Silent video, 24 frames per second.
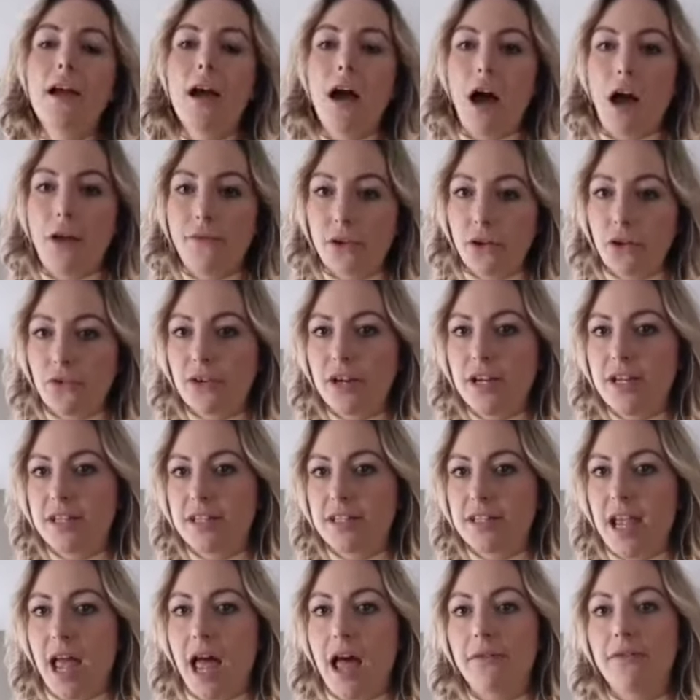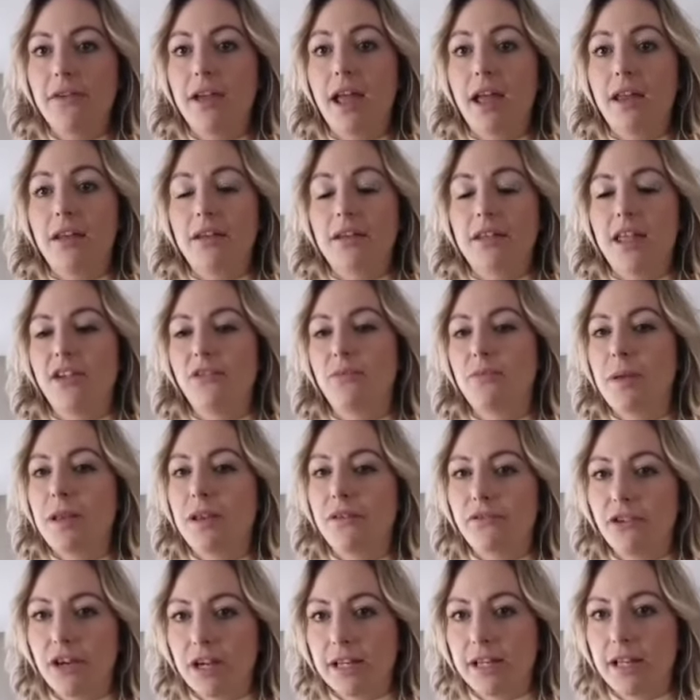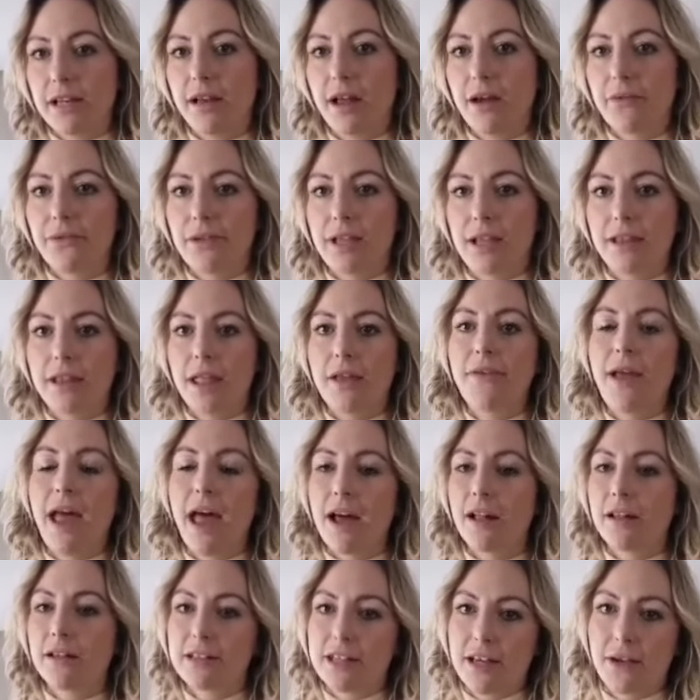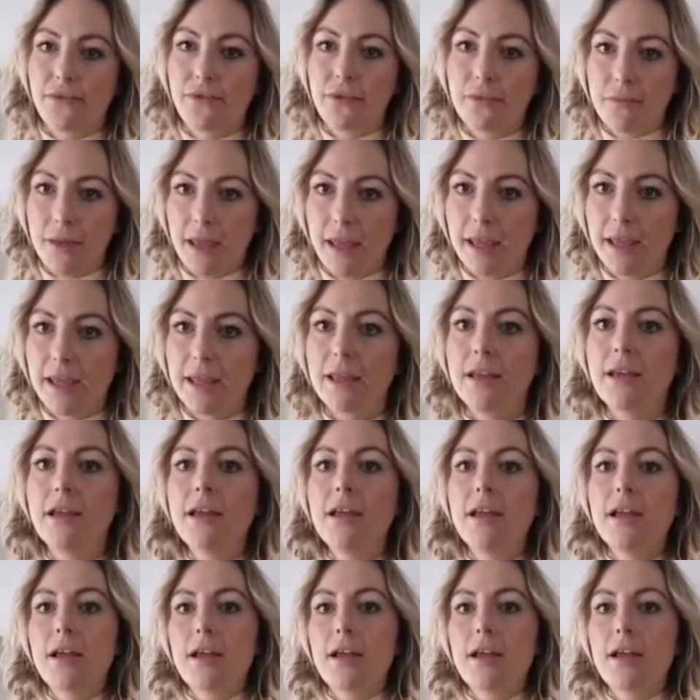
I've agreed to have it, and they've been really lovely, and they've held it for me